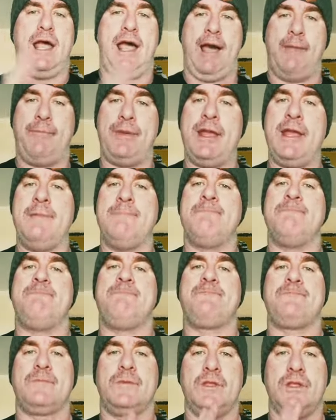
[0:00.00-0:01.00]

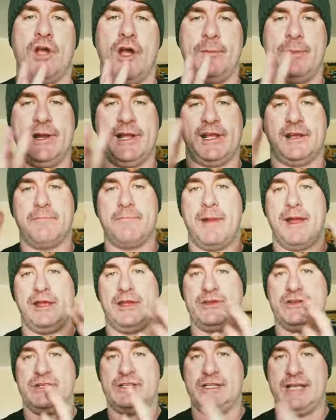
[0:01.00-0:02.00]
happy. Nobody can
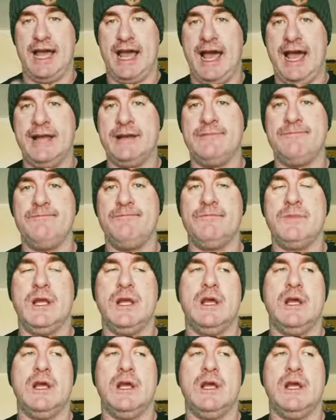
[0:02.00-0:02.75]
make you sad.